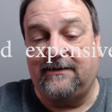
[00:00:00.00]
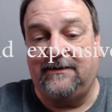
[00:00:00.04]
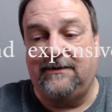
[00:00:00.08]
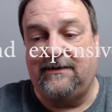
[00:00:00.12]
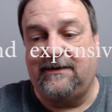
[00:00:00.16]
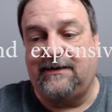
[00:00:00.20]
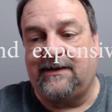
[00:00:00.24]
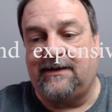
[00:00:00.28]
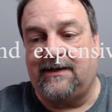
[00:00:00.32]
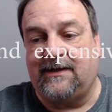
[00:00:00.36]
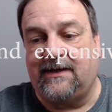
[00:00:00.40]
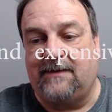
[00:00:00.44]

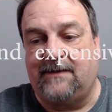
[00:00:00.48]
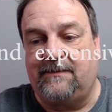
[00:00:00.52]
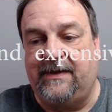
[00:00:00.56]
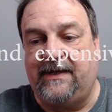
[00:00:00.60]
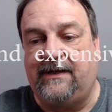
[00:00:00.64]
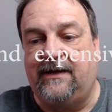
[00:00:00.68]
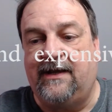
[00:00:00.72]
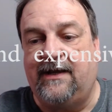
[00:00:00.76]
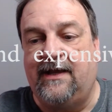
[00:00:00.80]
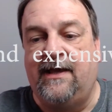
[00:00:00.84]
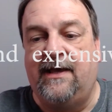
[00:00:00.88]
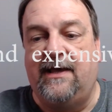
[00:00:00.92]
I
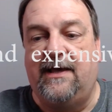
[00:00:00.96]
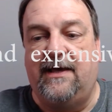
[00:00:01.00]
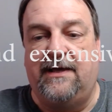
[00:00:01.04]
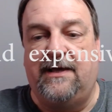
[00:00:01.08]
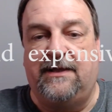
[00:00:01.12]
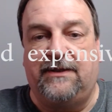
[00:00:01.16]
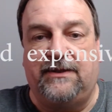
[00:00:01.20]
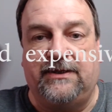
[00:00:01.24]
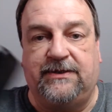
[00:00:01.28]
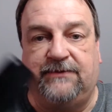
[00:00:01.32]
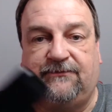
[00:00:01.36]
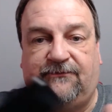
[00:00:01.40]
mean,
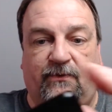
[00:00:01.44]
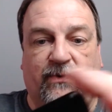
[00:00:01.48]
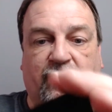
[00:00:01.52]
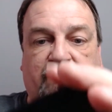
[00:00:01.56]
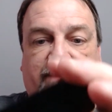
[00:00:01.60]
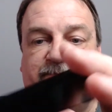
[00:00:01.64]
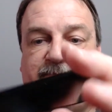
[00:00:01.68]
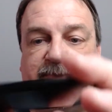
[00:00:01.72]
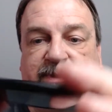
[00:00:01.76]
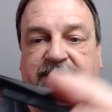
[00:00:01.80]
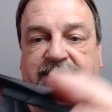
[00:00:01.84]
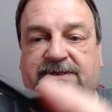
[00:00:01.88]

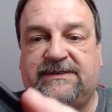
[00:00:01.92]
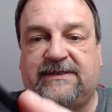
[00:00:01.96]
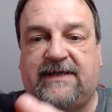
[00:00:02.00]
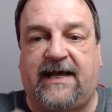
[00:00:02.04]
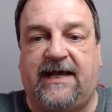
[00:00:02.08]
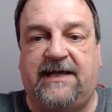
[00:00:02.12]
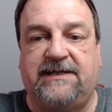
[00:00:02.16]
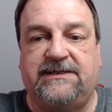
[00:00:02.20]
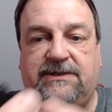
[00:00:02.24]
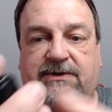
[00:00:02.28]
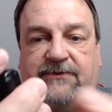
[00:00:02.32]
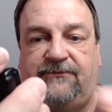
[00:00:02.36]
the
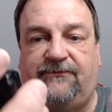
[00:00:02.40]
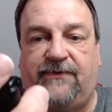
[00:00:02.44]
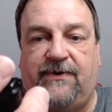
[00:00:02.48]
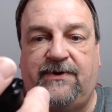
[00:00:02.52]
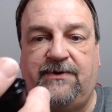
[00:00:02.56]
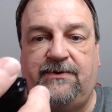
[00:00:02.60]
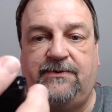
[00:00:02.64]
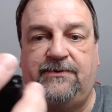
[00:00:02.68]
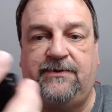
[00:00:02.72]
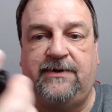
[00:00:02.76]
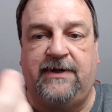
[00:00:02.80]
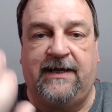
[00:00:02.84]
size of the
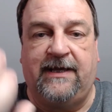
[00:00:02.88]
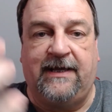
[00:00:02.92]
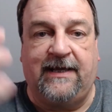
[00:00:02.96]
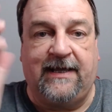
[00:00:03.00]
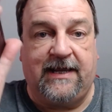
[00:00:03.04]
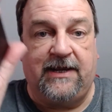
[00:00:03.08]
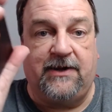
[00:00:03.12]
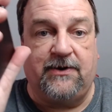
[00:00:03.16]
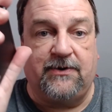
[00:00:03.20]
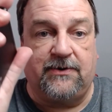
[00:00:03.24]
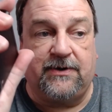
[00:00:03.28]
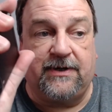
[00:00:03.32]
phone
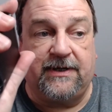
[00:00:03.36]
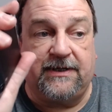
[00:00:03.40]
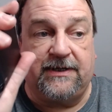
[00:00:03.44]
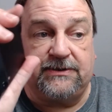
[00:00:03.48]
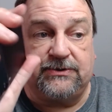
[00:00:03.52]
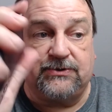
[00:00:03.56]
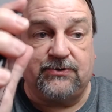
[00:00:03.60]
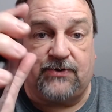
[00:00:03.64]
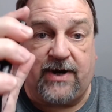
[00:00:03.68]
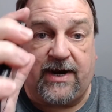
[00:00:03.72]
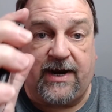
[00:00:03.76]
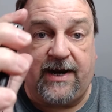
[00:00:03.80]
here is
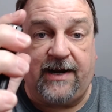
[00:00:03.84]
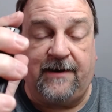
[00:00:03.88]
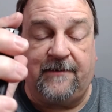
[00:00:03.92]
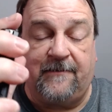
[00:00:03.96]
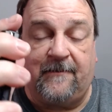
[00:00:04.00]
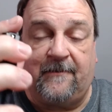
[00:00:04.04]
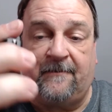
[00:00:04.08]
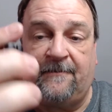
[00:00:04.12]
great.